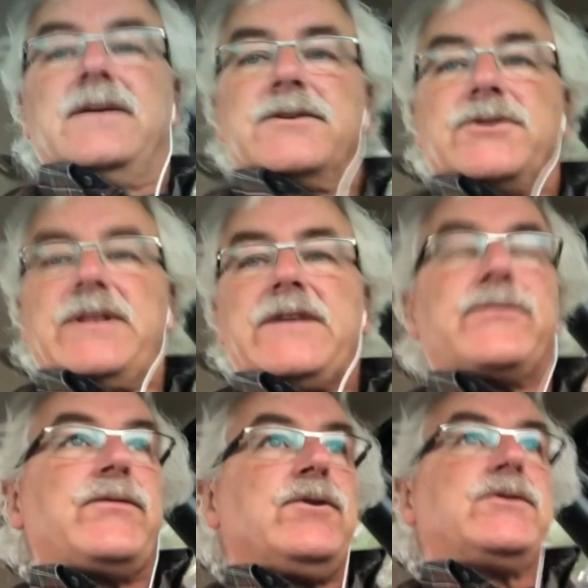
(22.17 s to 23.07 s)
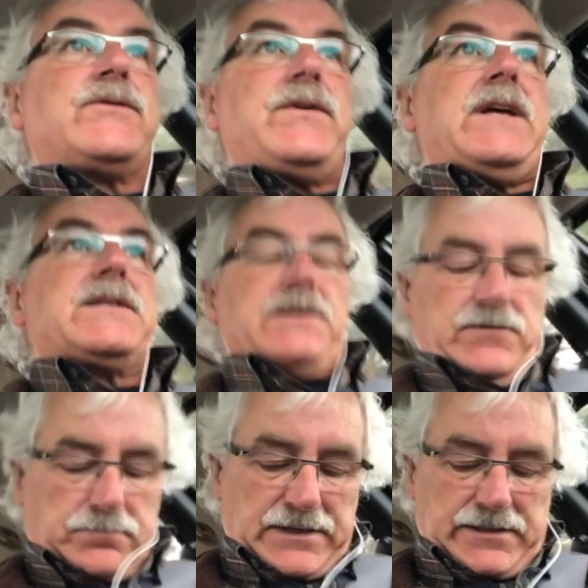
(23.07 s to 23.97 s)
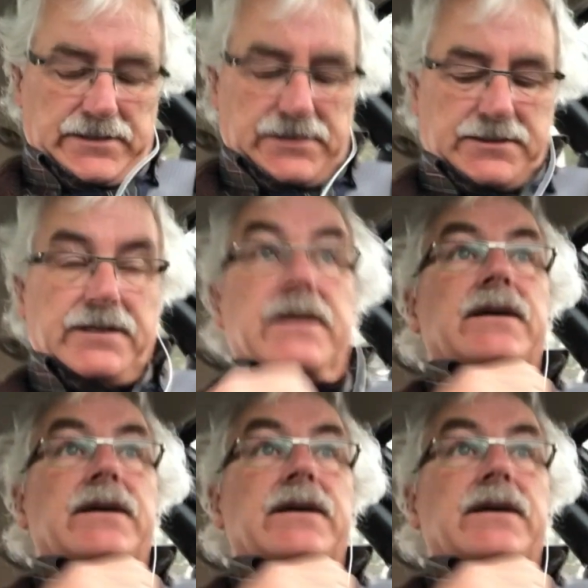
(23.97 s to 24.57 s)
So that first phase of abundance